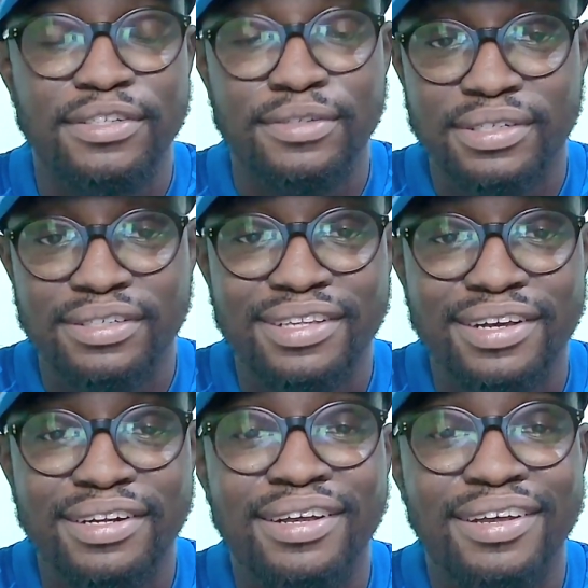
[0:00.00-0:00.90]
So until
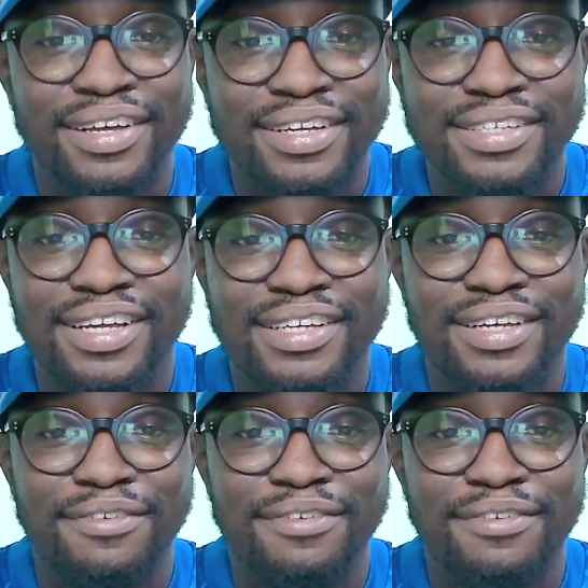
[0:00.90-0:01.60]
then, stay safe.